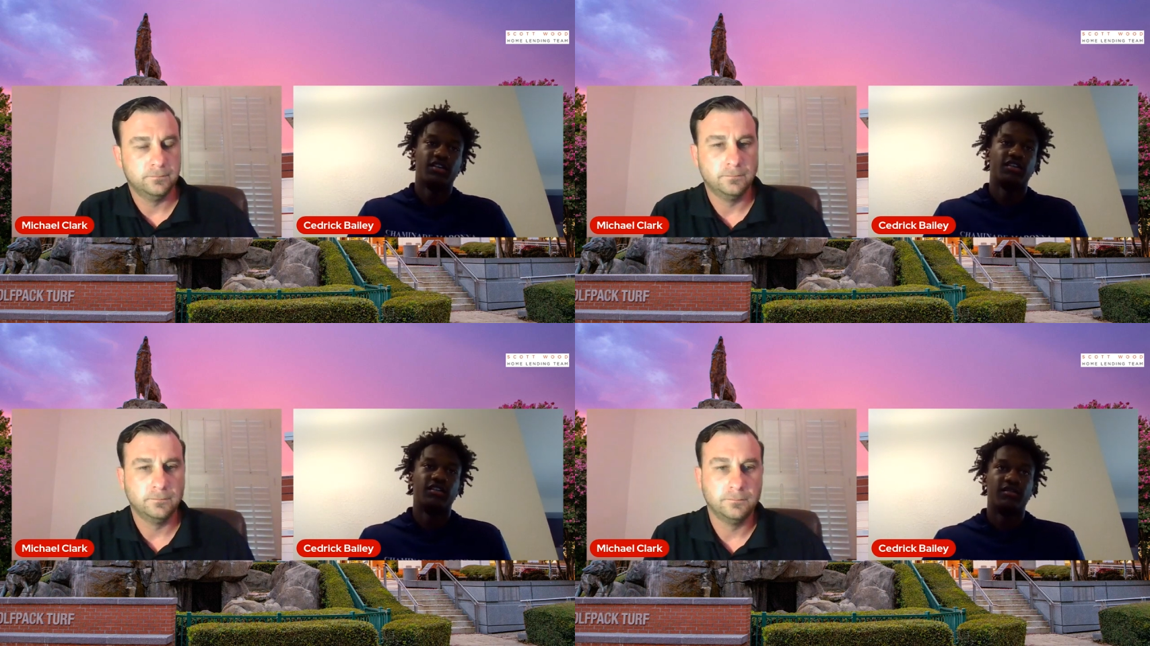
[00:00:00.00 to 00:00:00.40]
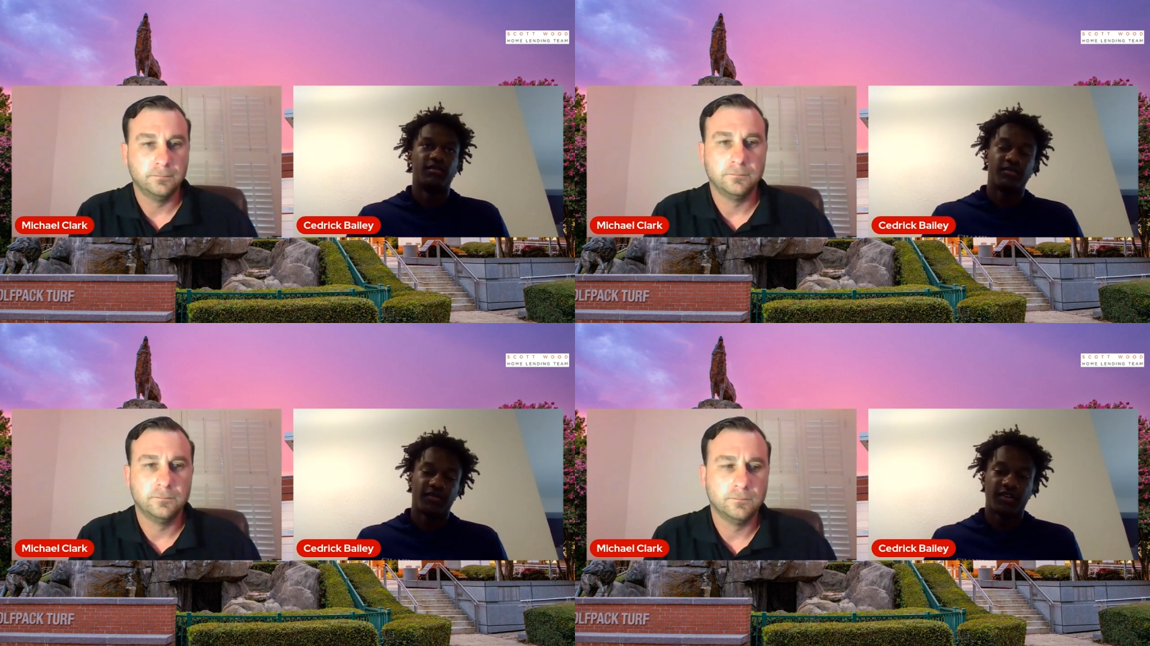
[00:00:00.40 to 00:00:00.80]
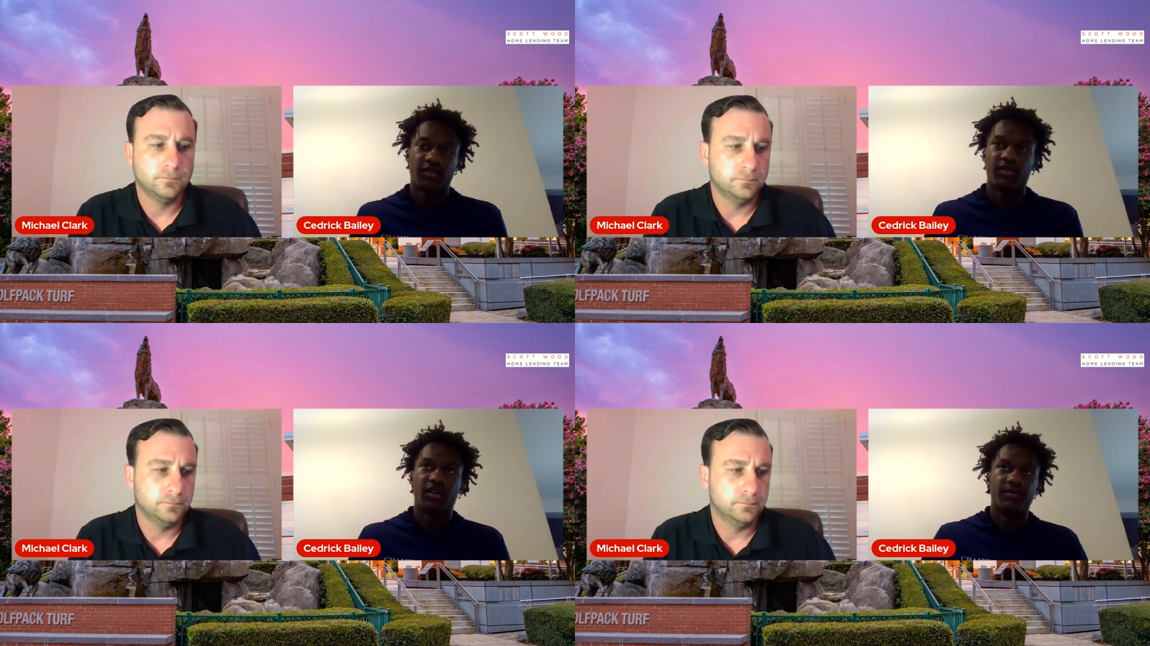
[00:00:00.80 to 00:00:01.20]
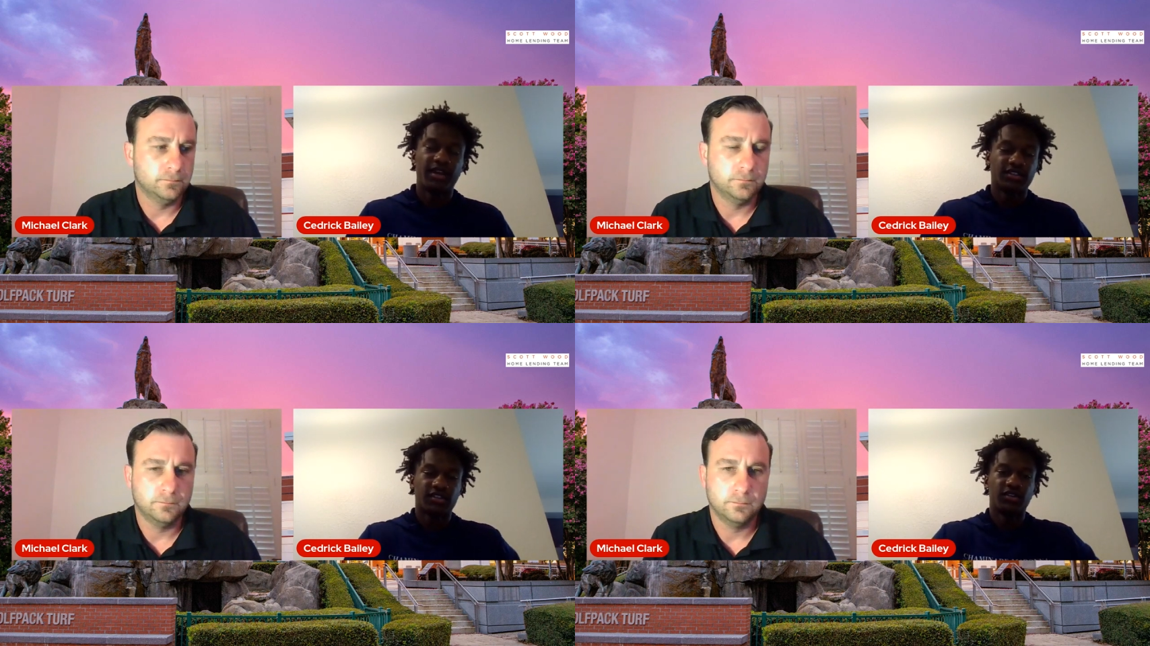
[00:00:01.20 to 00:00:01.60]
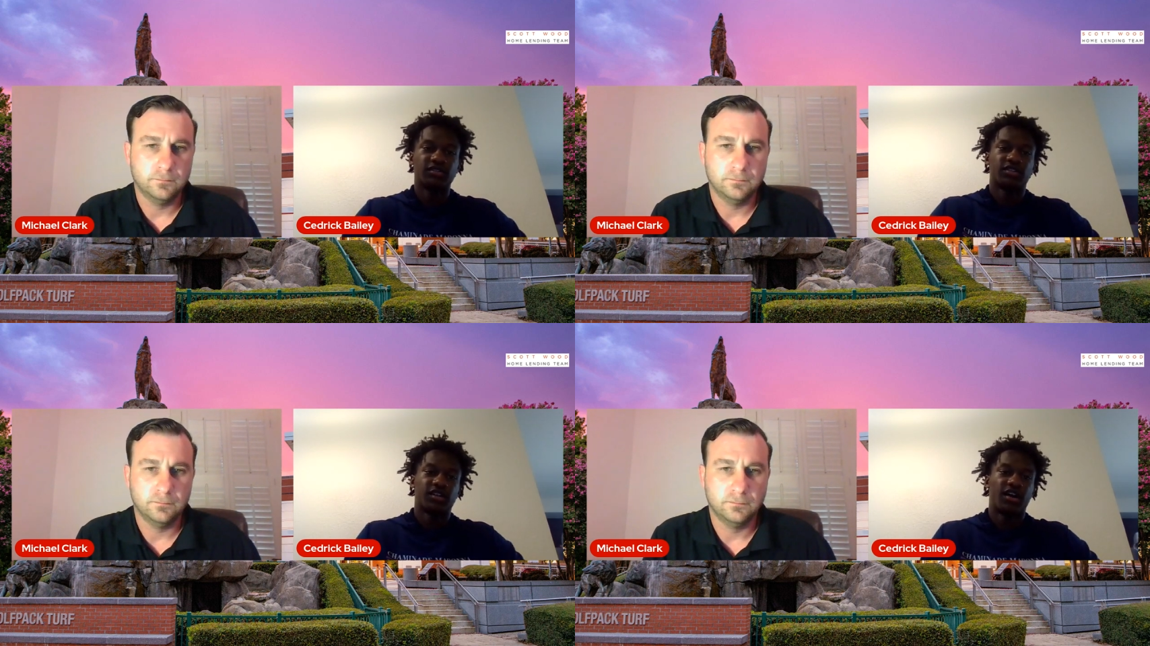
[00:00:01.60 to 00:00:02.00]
Speaker 1: Um, with makes coach.